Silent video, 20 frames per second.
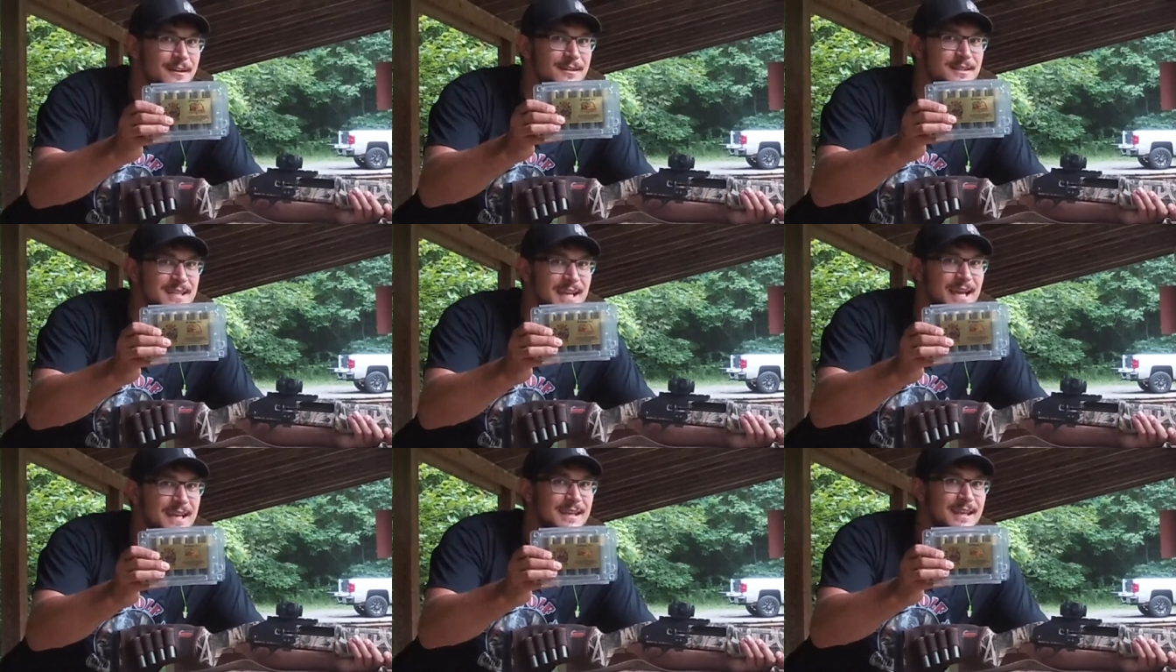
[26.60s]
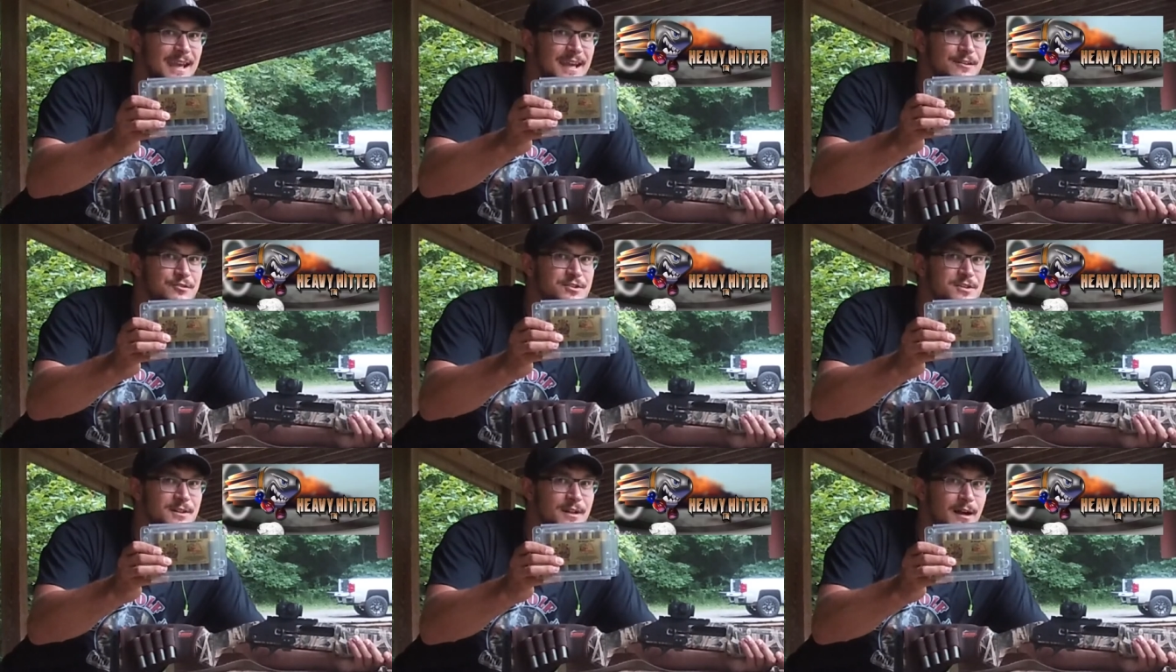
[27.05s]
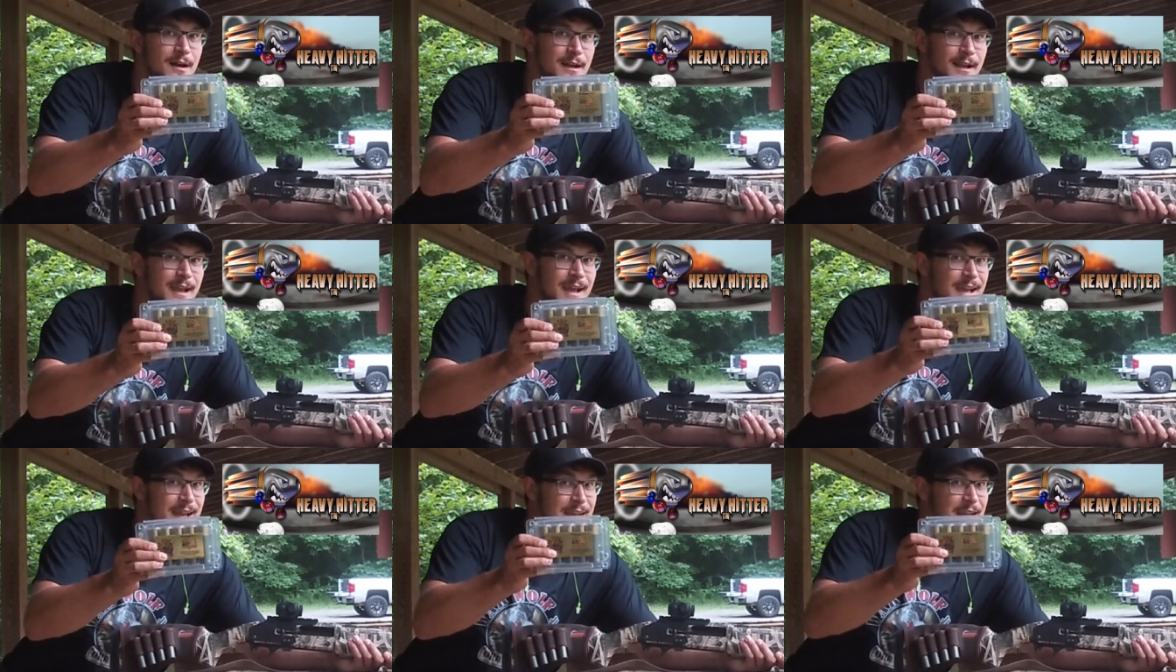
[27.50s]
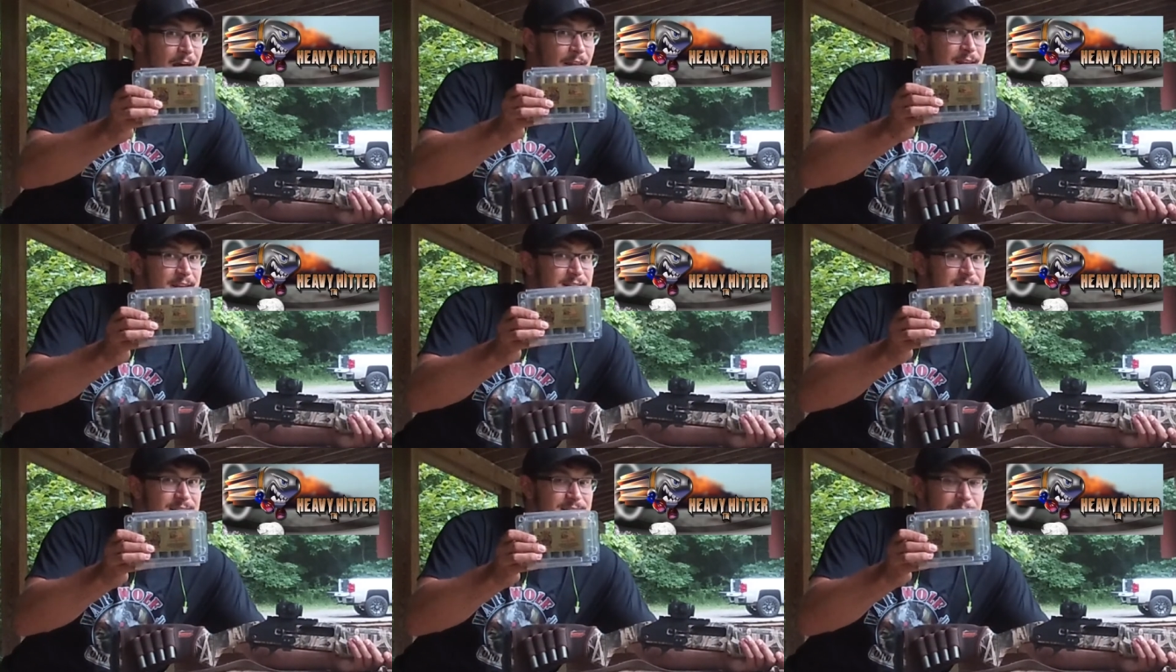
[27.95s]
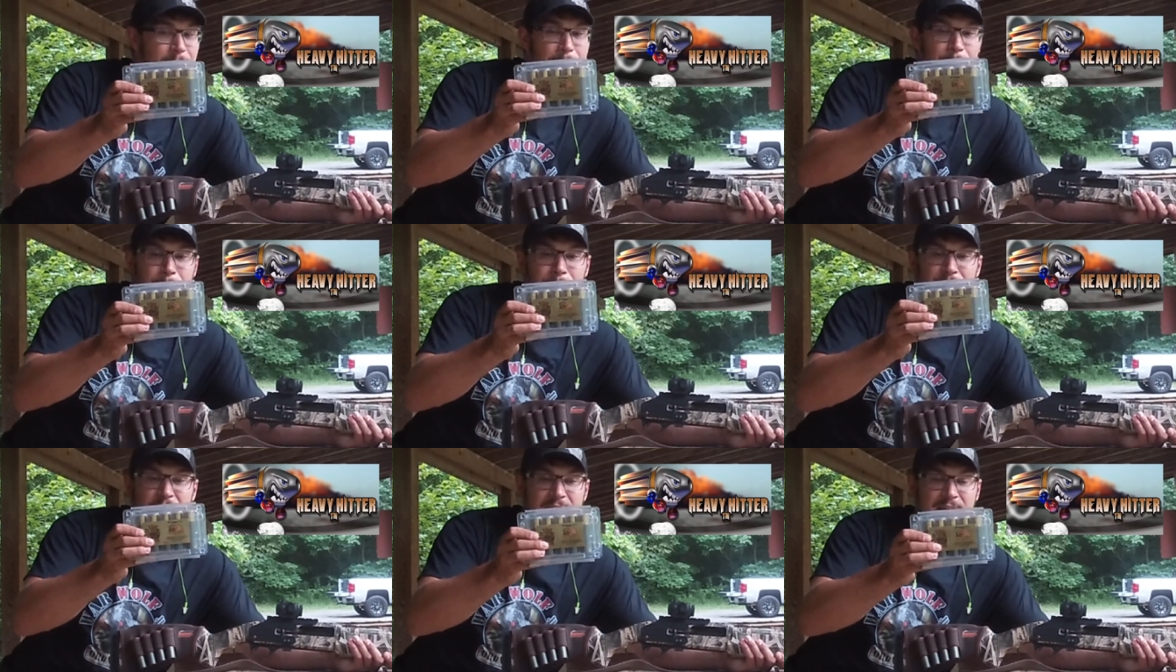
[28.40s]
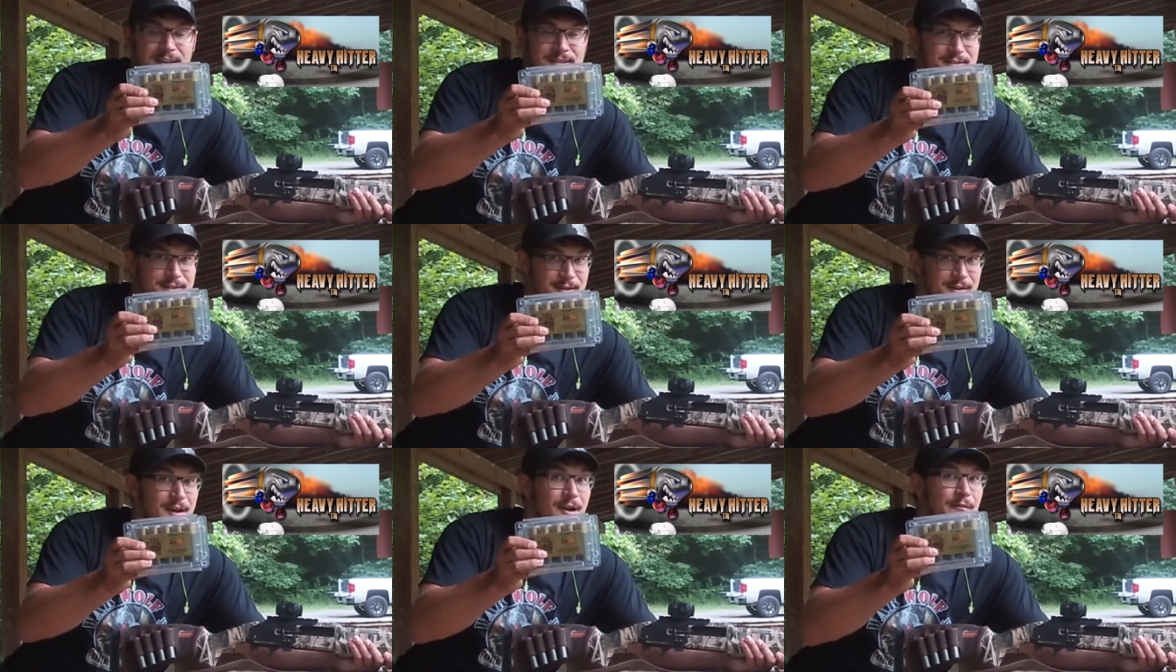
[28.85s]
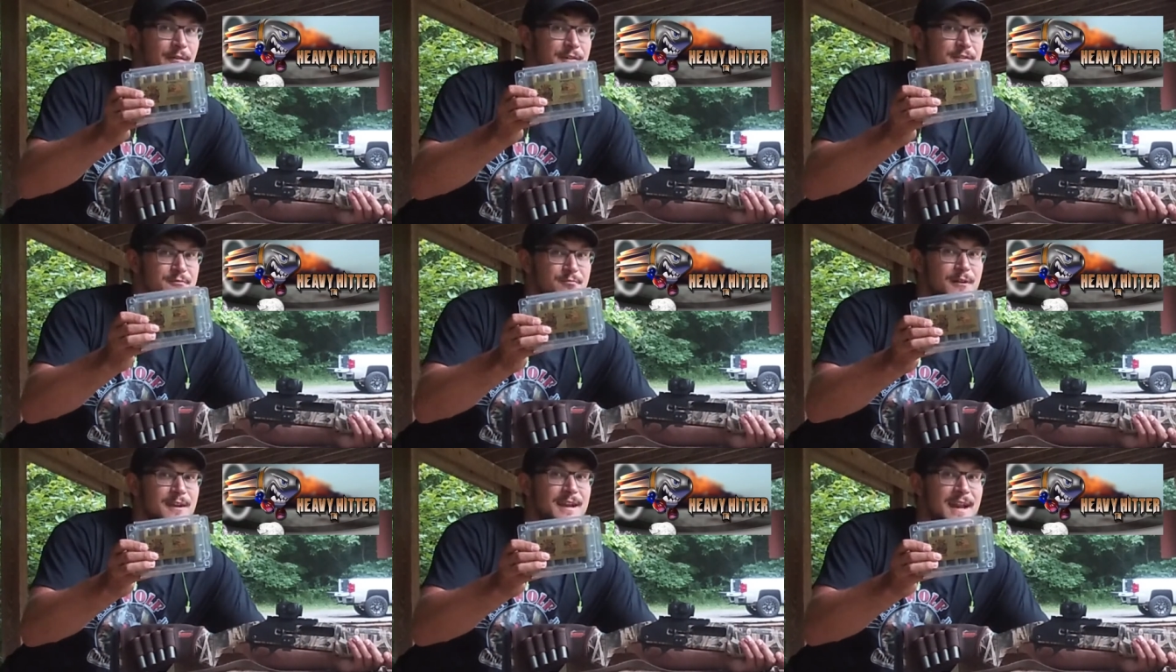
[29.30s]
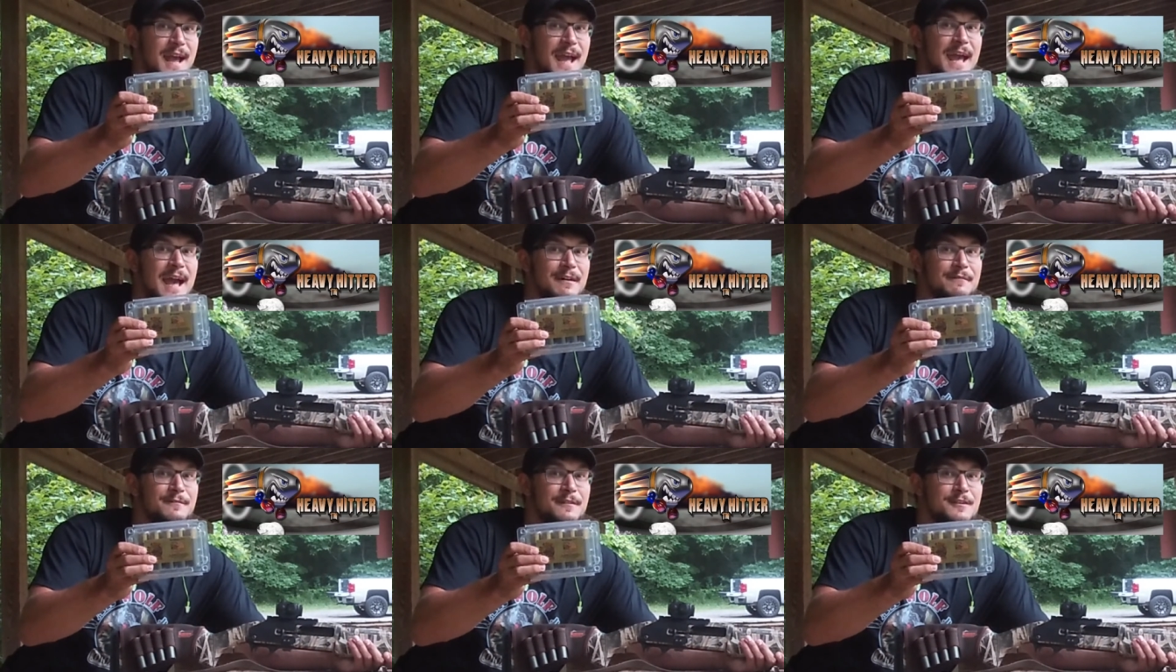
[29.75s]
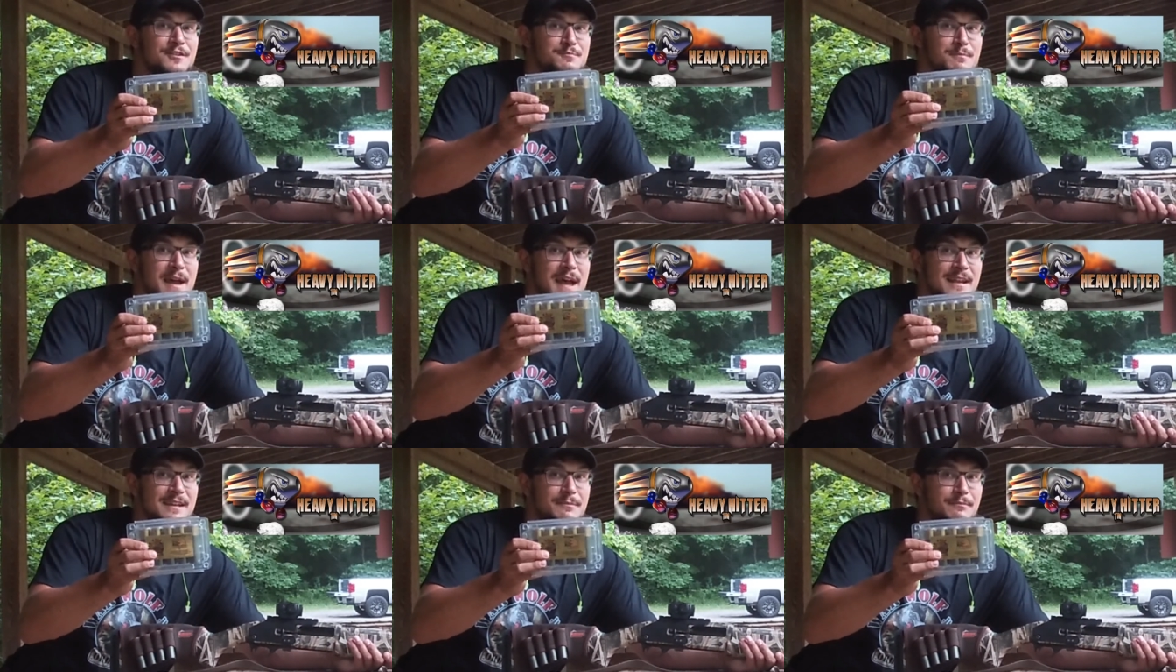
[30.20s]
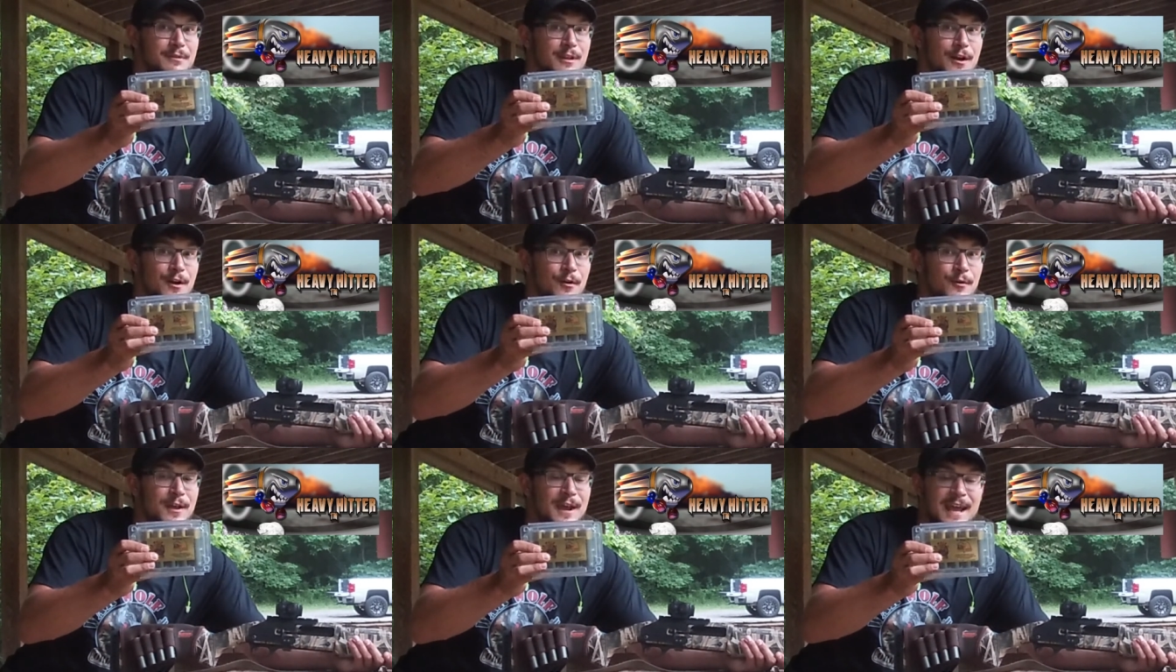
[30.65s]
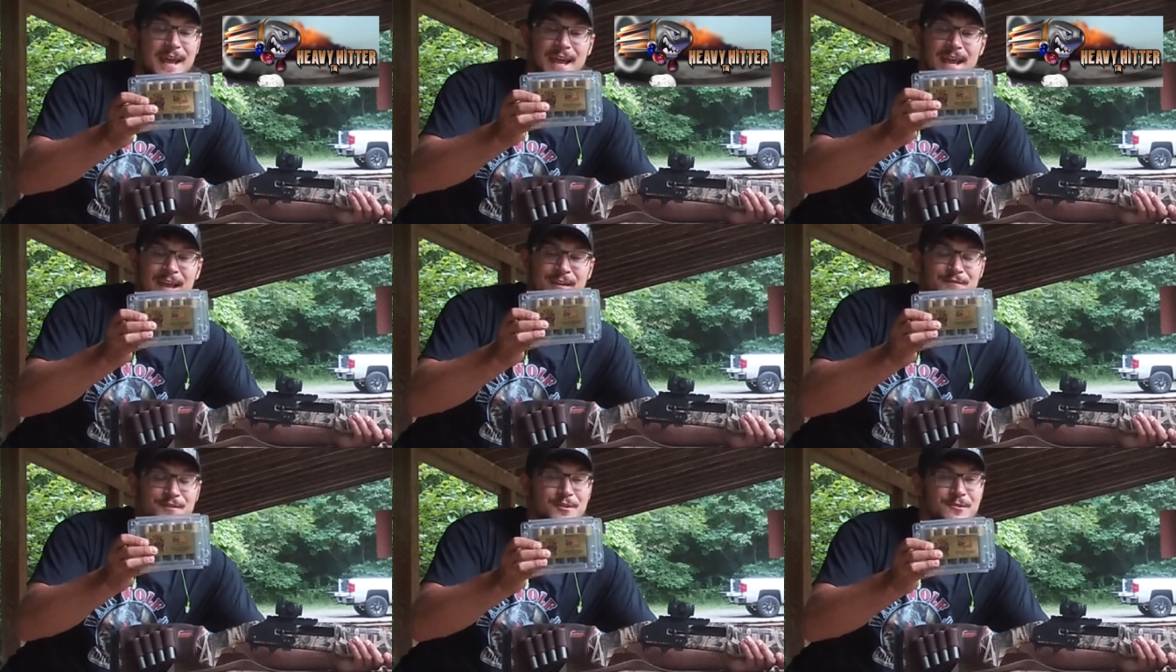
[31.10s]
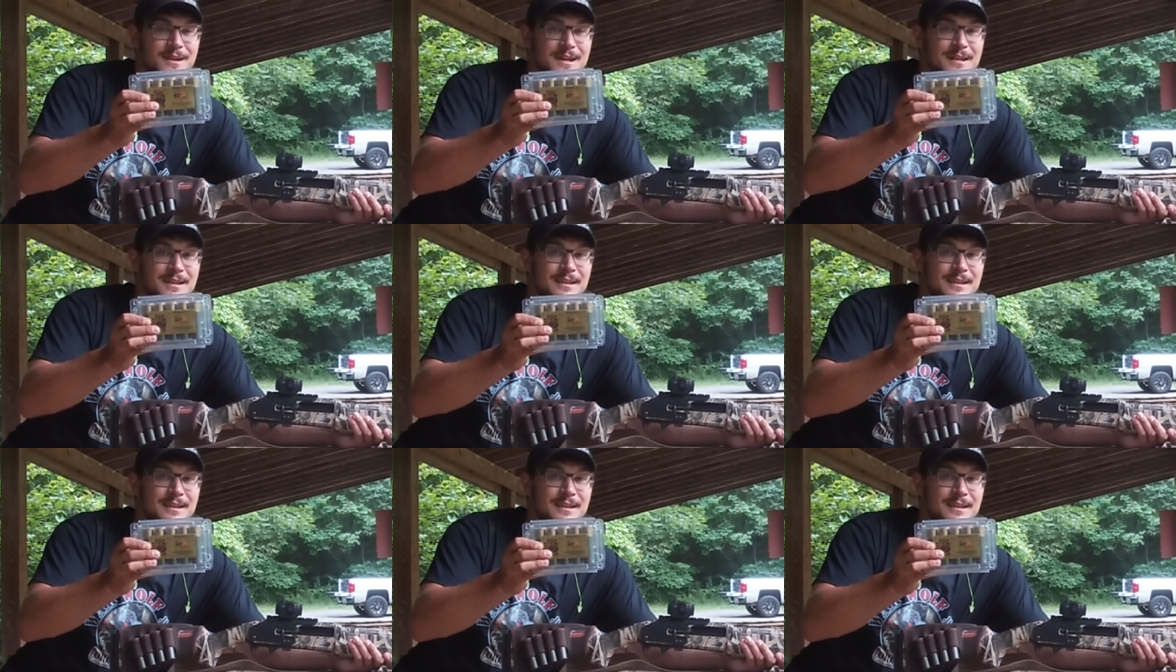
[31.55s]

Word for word: 10 gauge slug. Now this is a bastard of a three and a half inch magnum load. If you need to